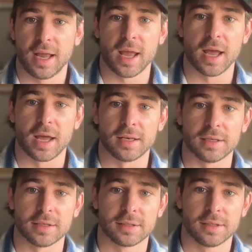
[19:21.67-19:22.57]

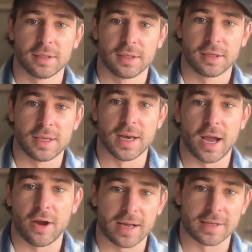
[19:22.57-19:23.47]
And he
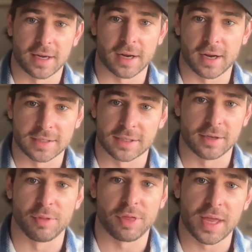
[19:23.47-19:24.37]
now has like a
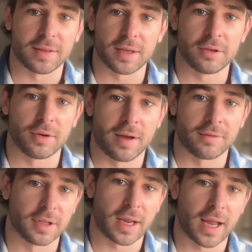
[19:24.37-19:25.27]
custom thing that you'd have
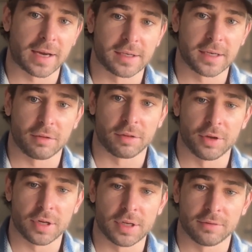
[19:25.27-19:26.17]
to like hack together
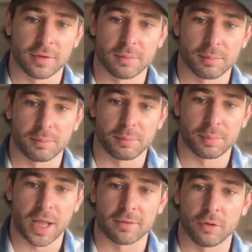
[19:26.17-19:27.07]
30 different
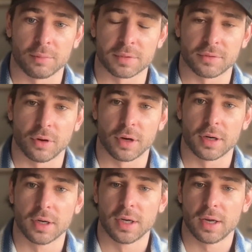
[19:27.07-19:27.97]
platforms
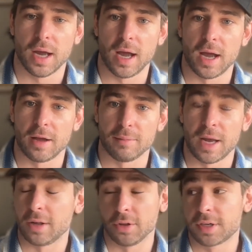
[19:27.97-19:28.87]
for.
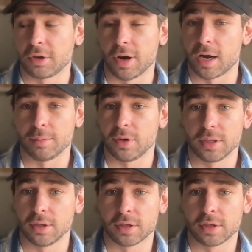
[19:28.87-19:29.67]
And it looked incredible.